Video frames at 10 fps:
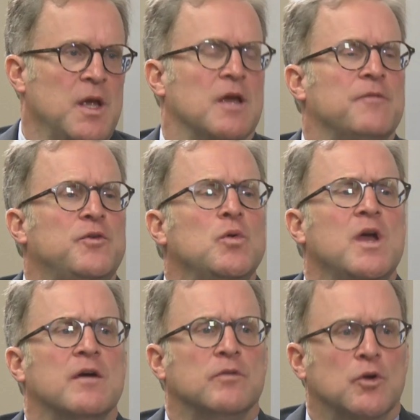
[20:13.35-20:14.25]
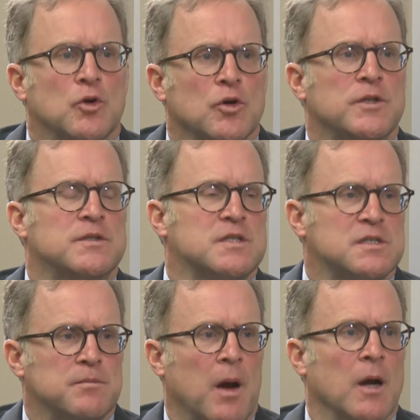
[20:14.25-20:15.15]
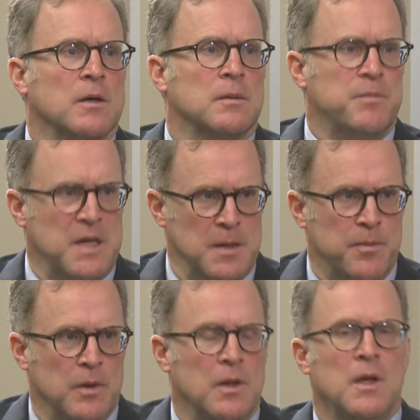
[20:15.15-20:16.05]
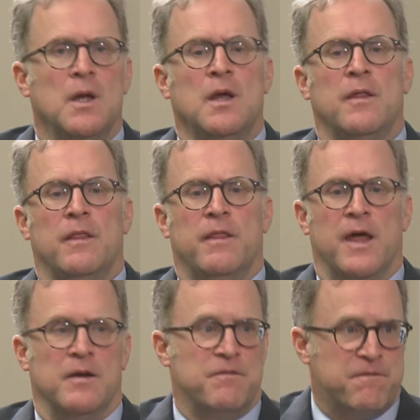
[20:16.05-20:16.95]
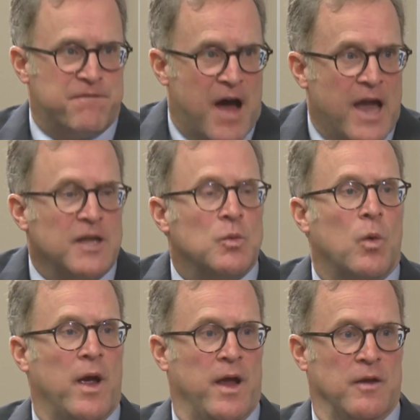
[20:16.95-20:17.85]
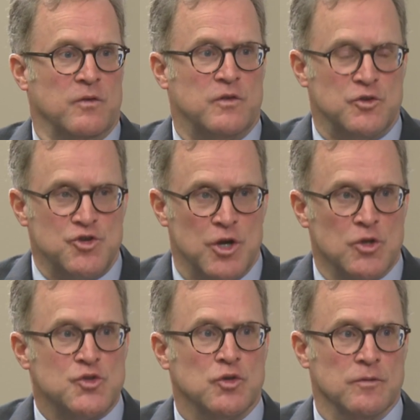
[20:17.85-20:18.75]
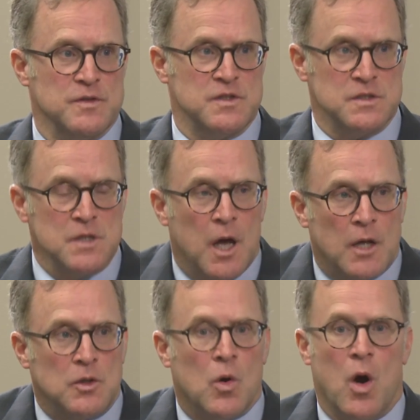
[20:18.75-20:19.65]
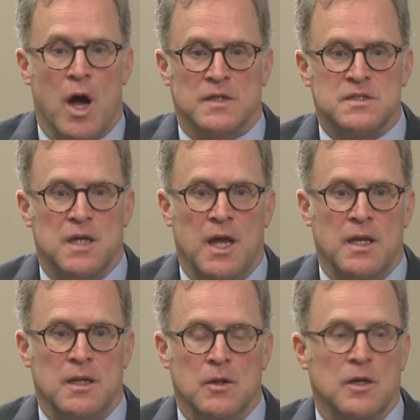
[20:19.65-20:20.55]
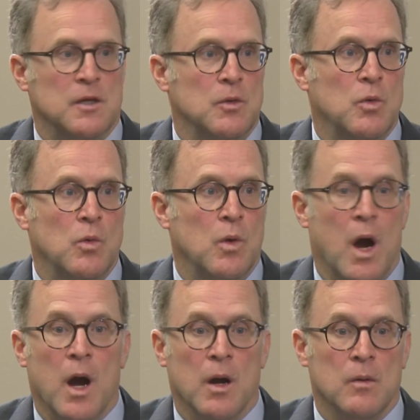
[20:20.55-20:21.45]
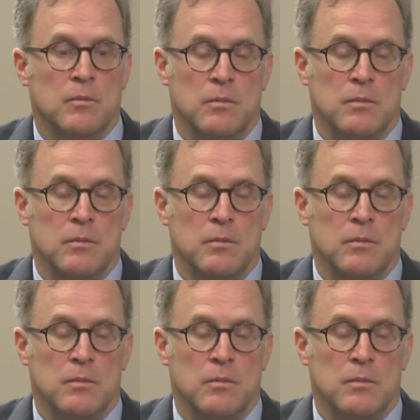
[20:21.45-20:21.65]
If you have good, smart people that find ways to share services, cut costs, and look at who are,